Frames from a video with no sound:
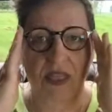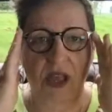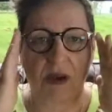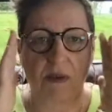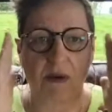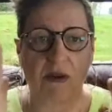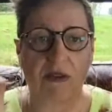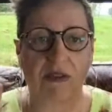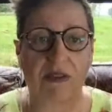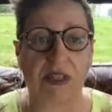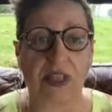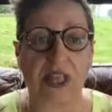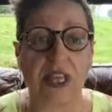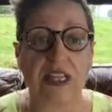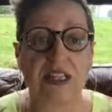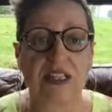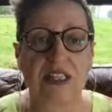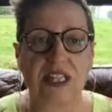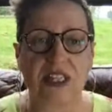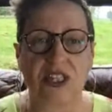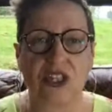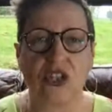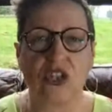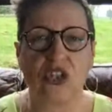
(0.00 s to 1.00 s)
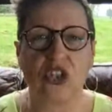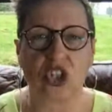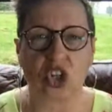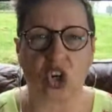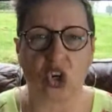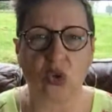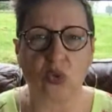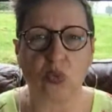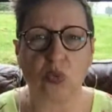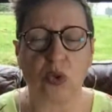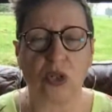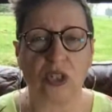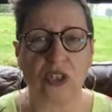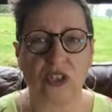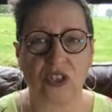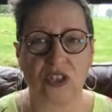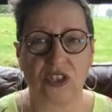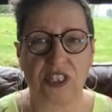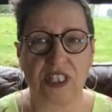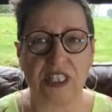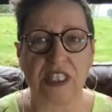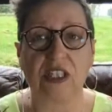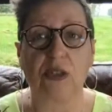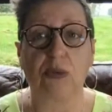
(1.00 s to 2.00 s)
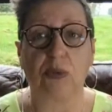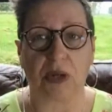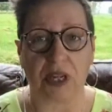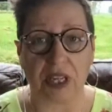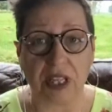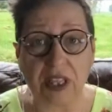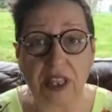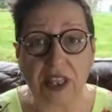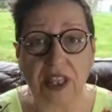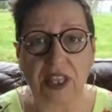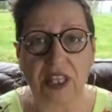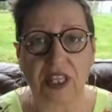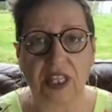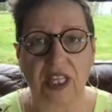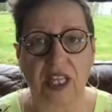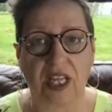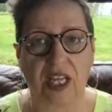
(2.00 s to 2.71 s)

of things that you don't want to deal with,